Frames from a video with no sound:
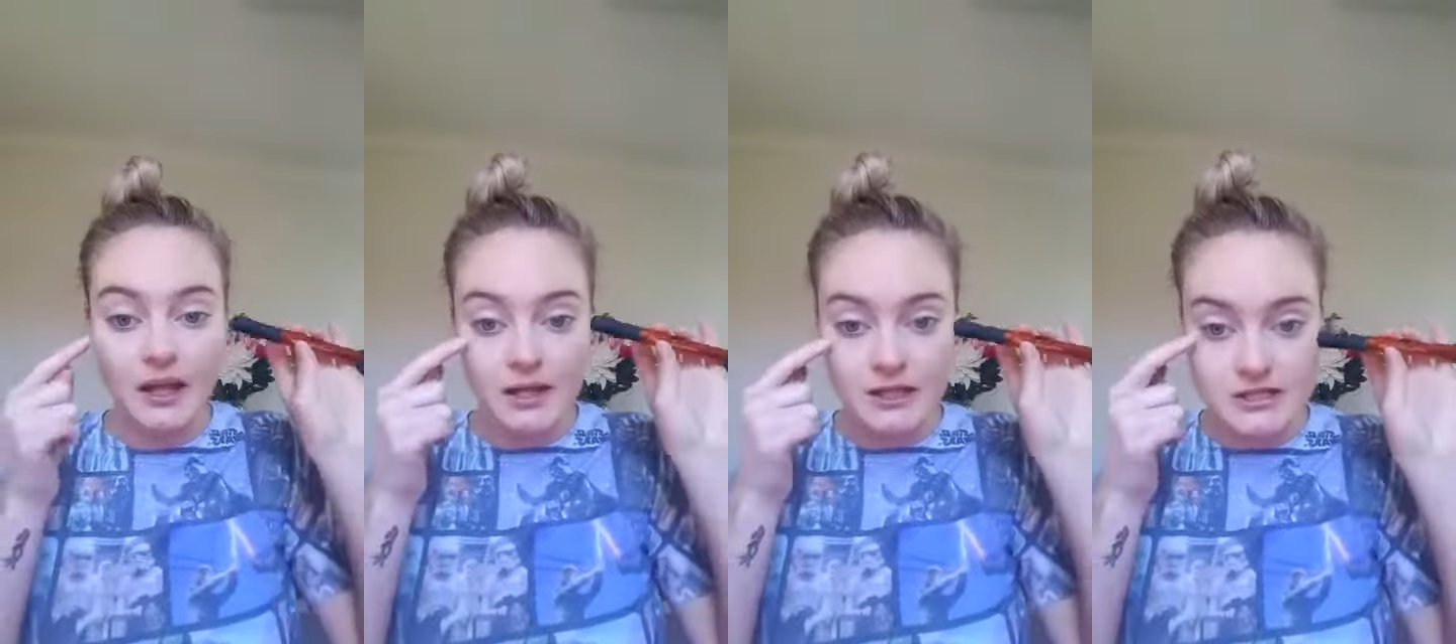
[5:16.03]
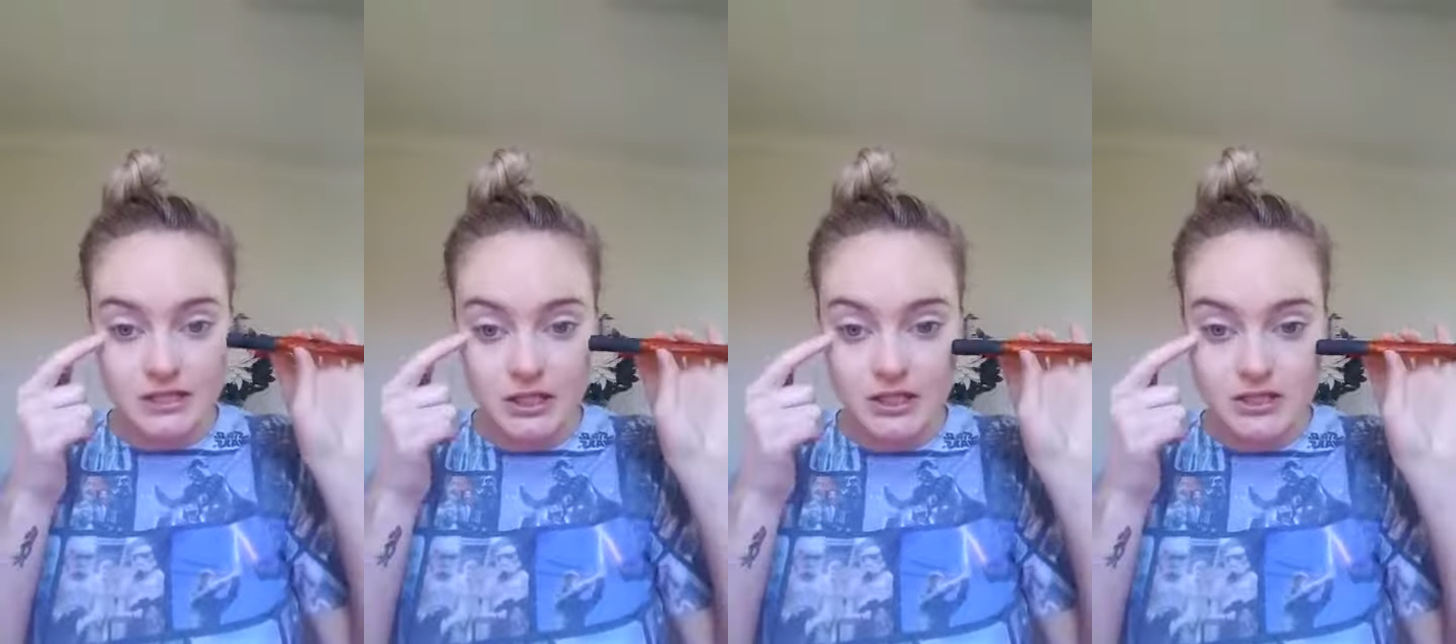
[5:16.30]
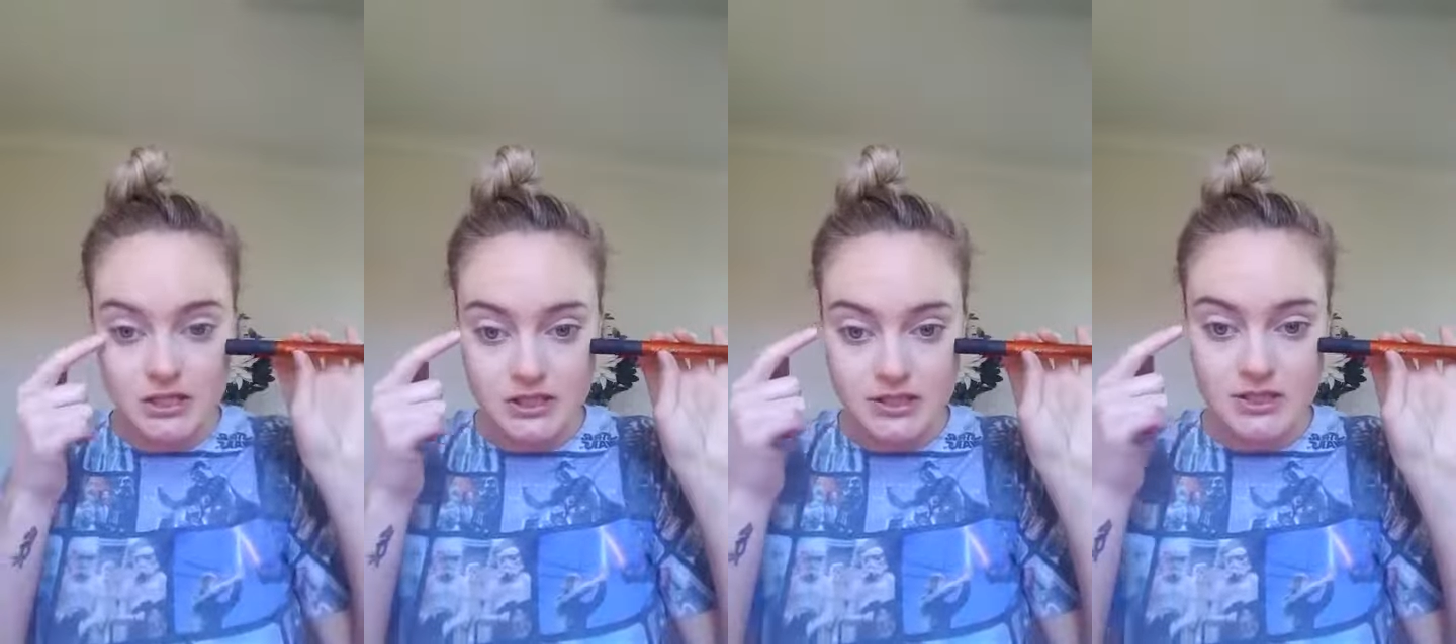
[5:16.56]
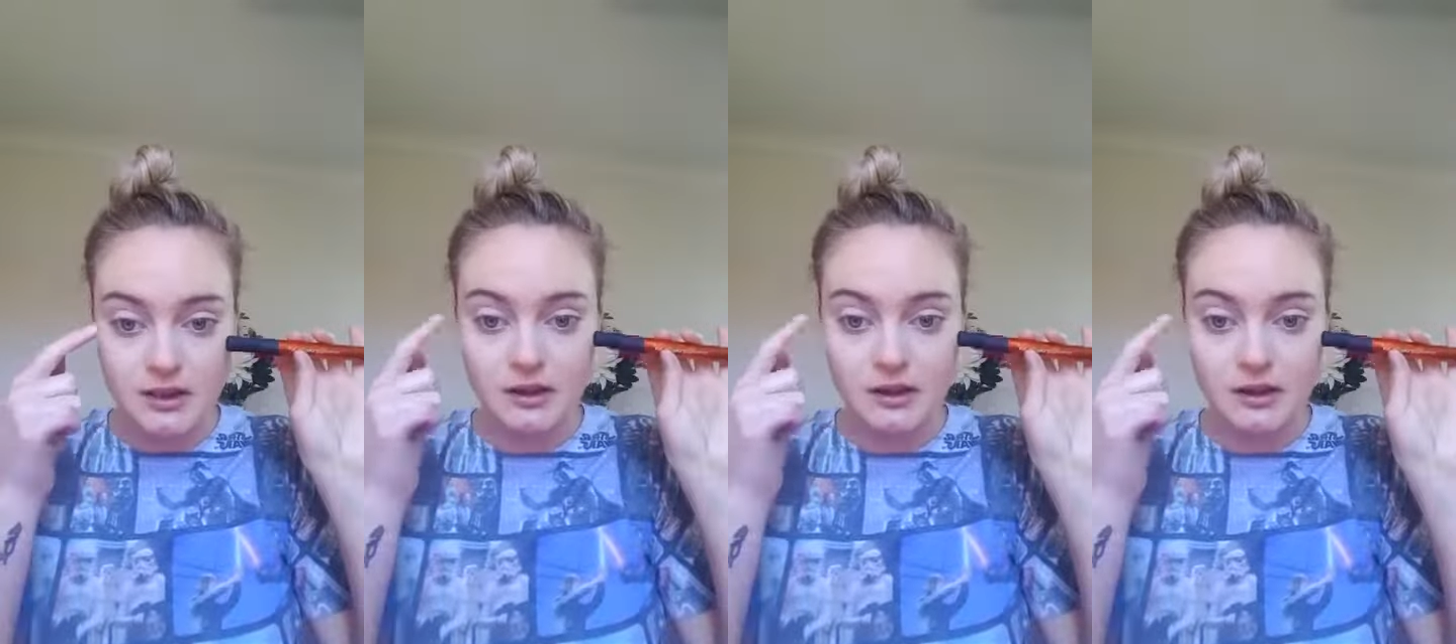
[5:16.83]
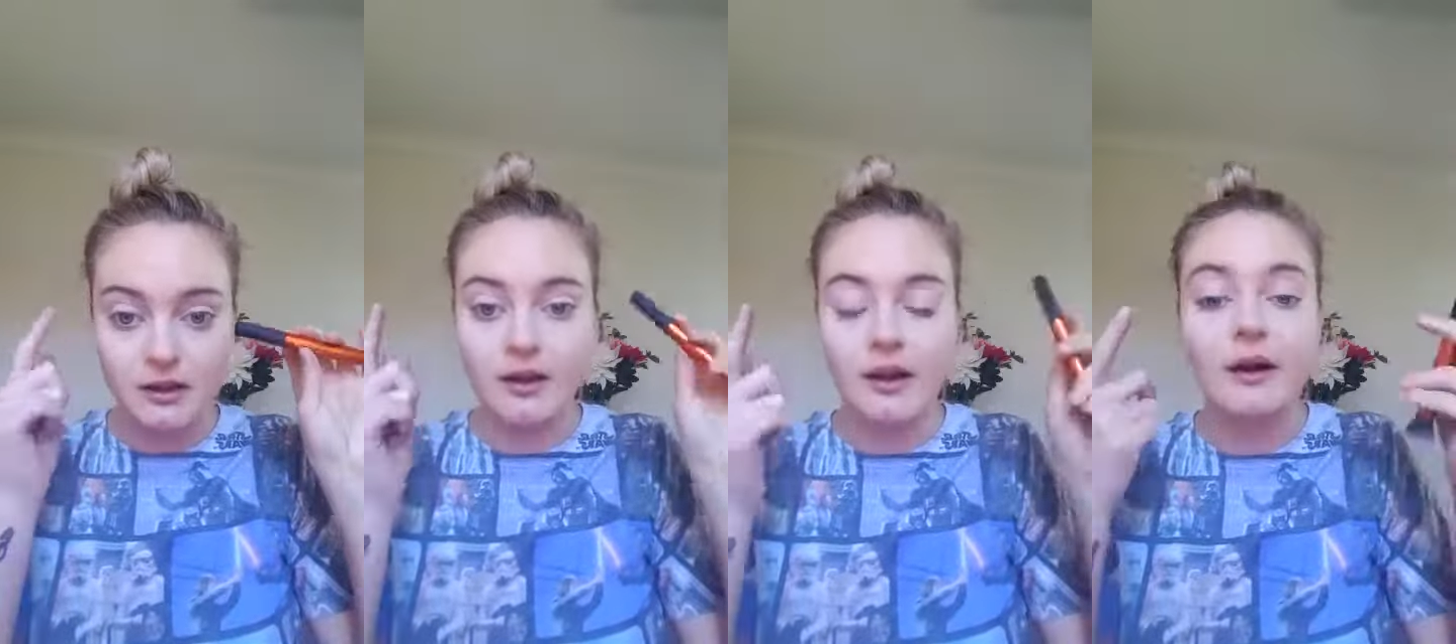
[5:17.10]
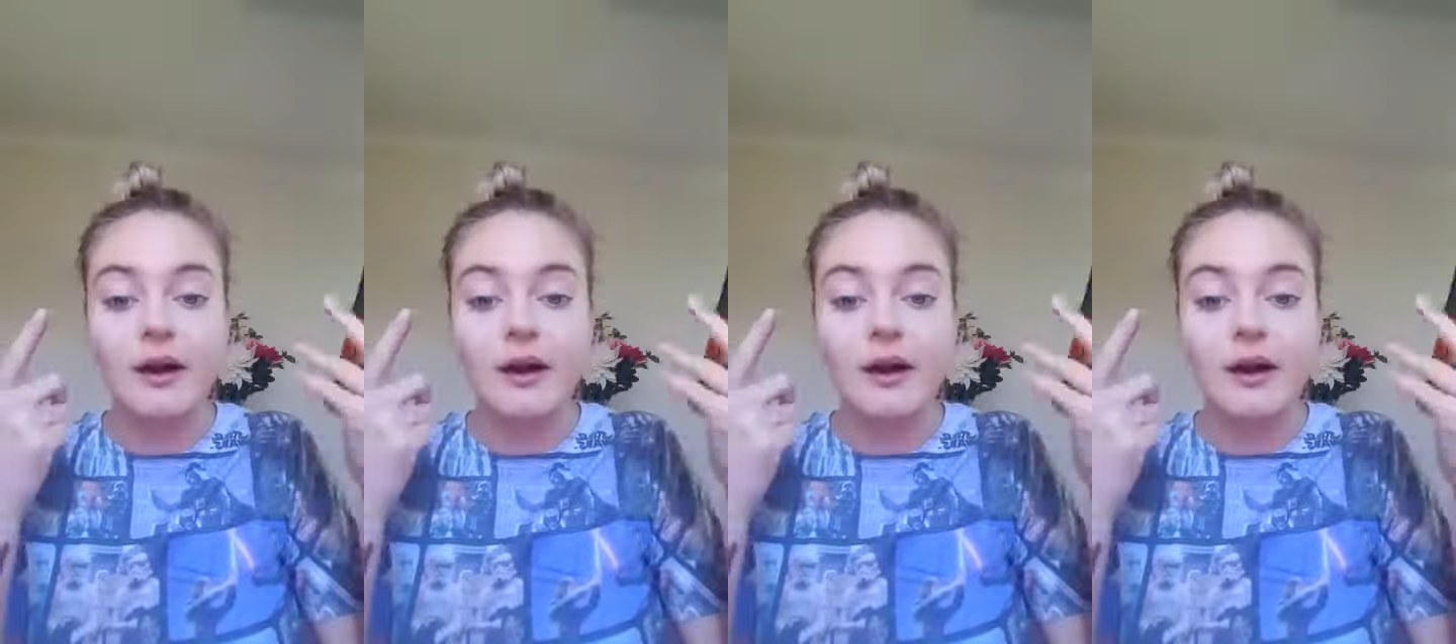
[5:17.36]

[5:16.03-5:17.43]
anti-aging skincare